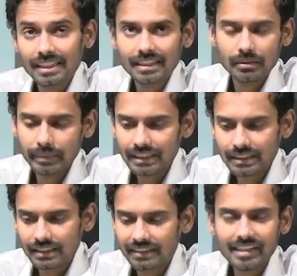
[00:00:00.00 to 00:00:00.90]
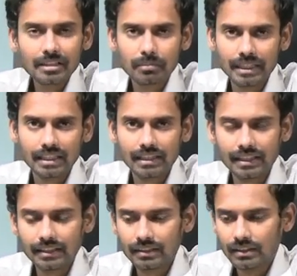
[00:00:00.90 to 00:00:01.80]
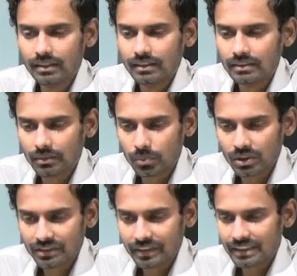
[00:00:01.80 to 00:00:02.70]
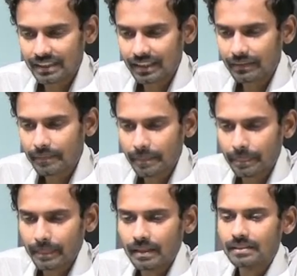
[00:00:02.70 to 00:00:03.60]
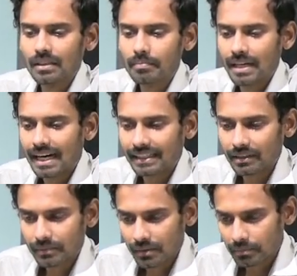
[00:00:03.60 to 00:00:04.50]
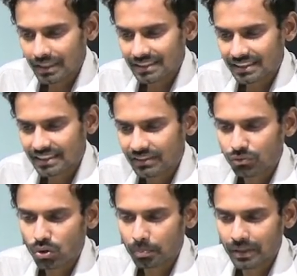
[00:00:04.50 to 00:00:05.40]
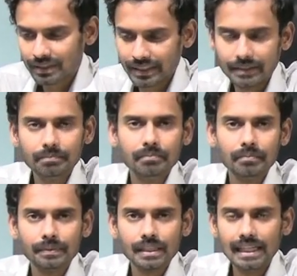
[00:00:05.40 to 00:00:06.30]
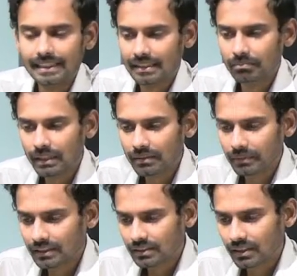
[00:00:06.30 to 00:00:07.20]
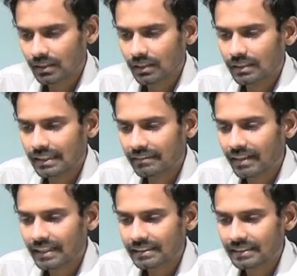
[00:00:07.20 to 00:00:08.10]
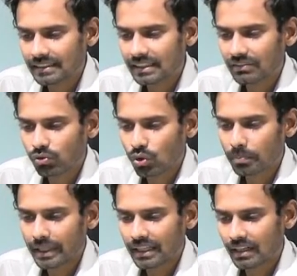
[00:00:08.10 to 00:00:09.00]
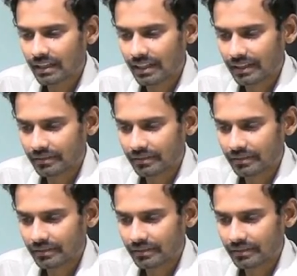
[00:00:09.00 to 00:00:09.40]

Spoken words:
means divide by 100. Suppose if I say some random number 64%, it simply means divide 64 by 100.